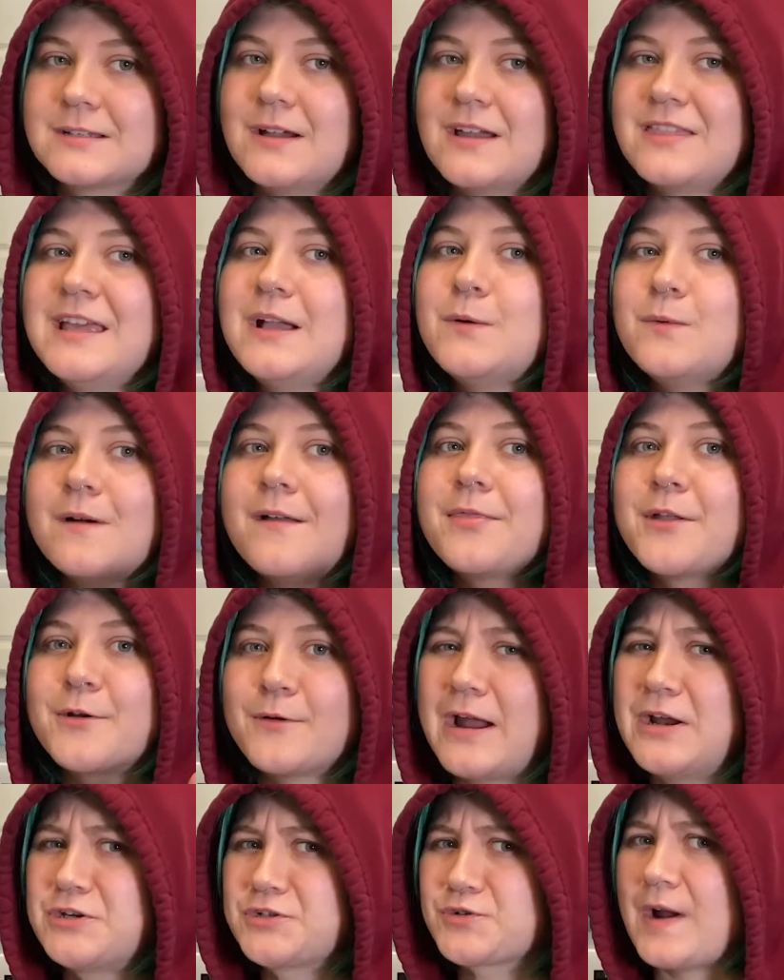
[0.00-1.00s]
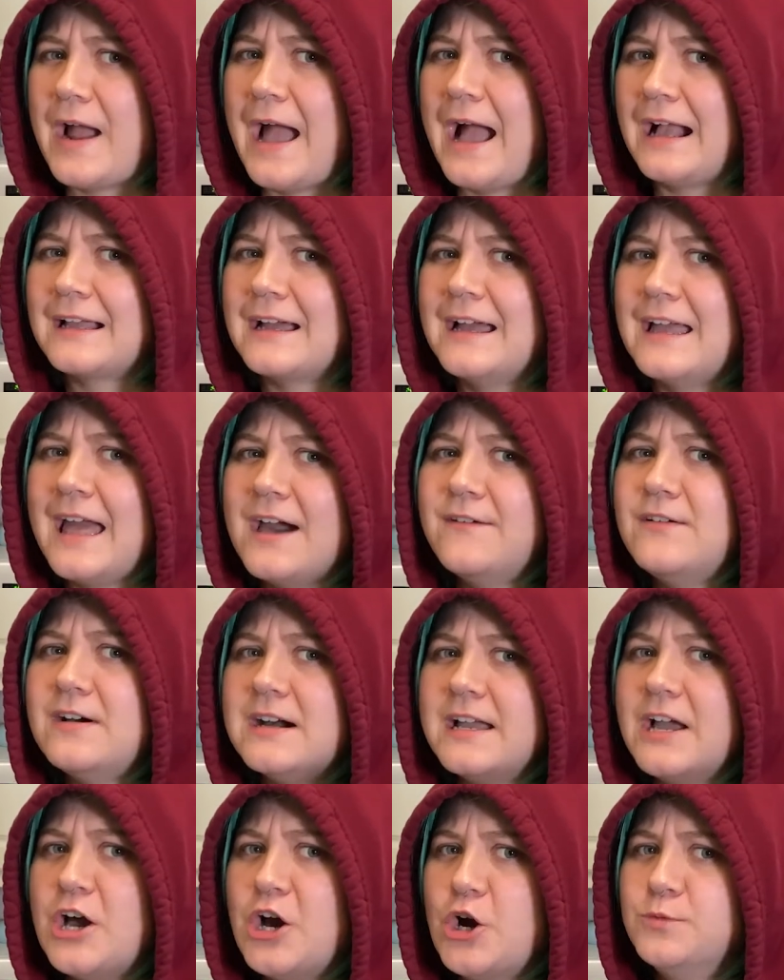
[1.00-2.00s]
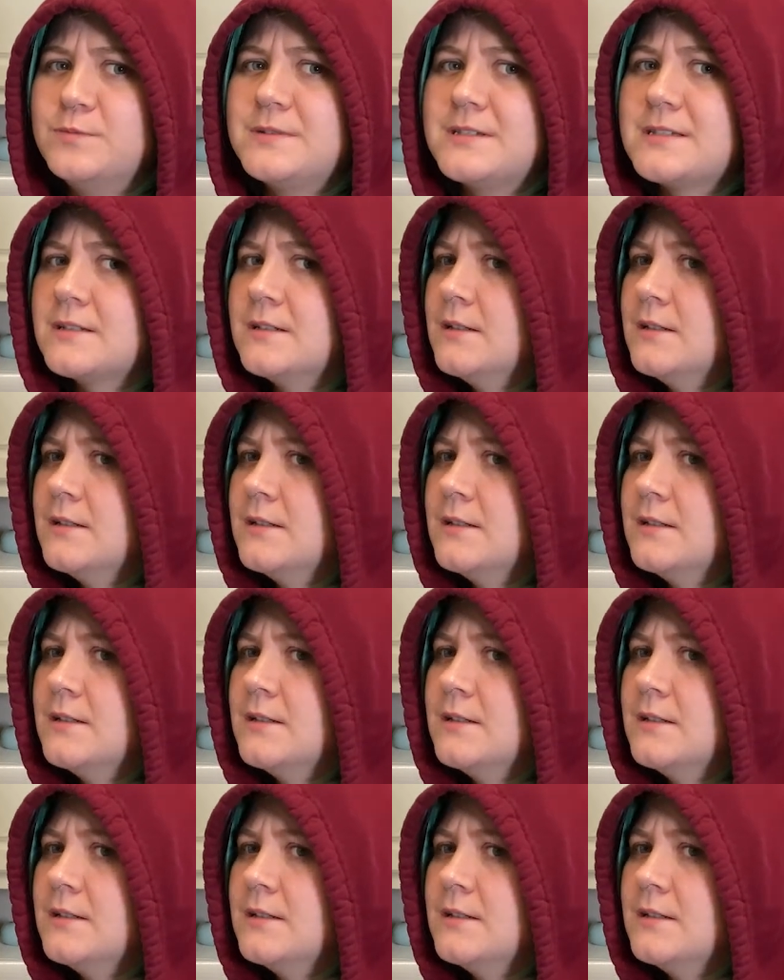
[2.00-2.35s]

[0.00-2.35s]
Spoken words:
So I think we're on the right track. I have high hopes.